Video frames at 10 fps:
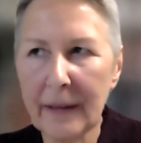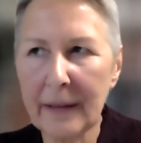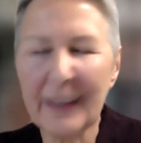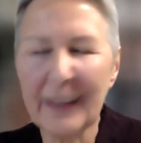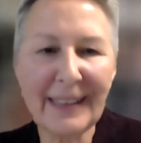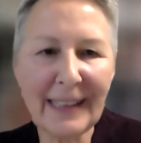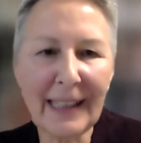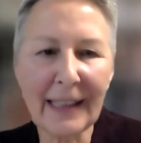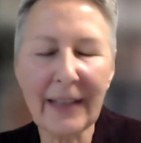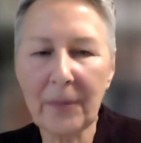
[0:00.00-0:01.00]

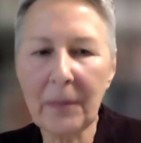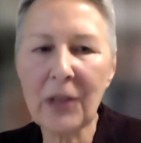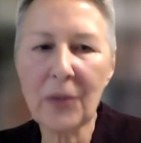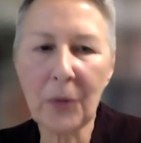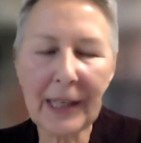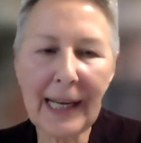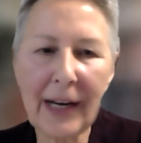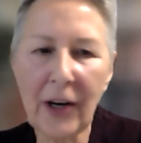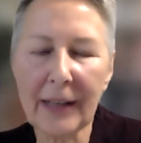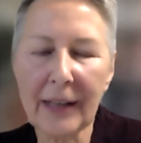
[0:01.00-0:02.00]
stick. It's much more a
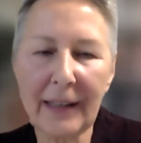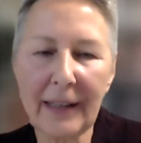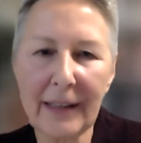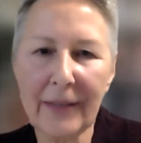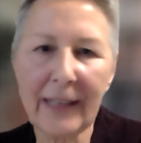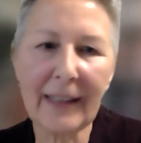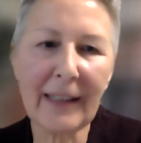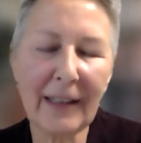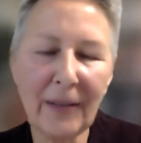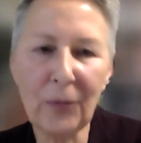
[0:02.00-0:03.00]
carrot, kind of like,
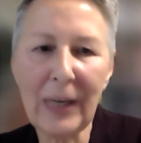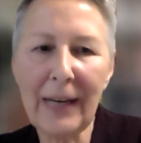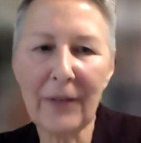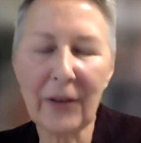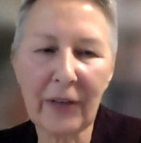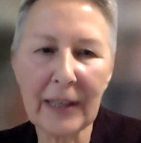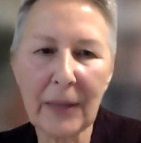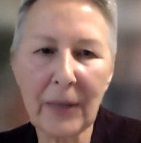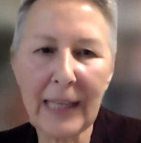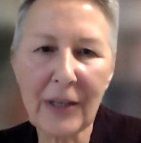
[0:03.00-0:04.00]
we have this friendly
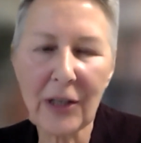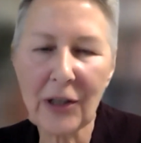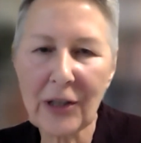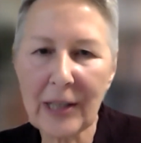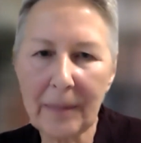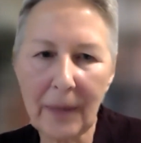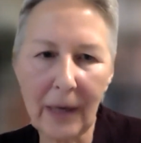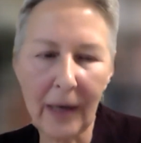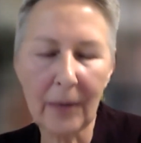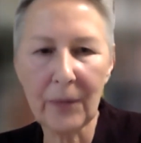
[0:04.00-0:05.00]
relationship,
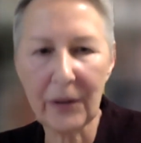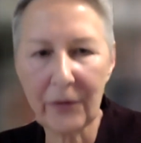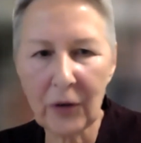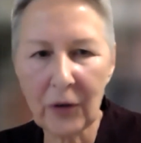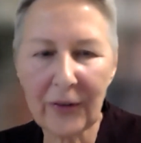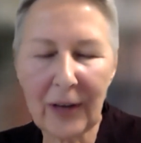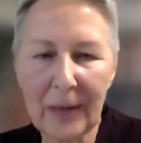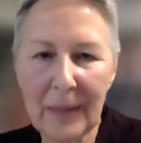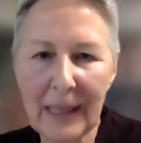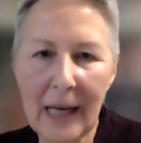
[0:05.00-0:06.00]
this vote is
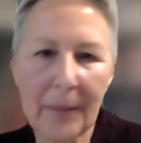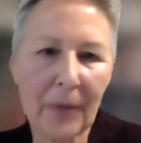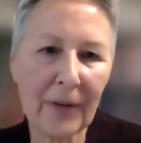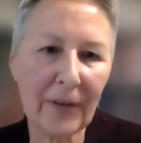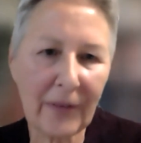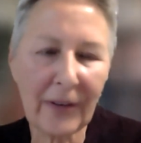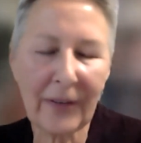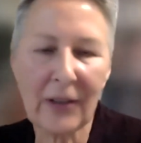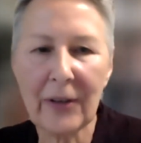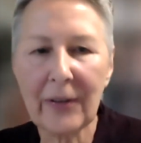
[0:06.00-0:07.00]
coming up, or this
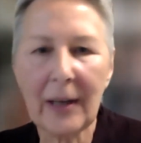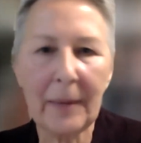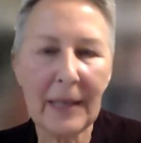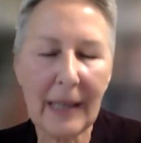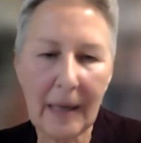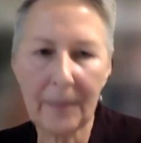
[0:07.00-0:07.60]
decision is coming up,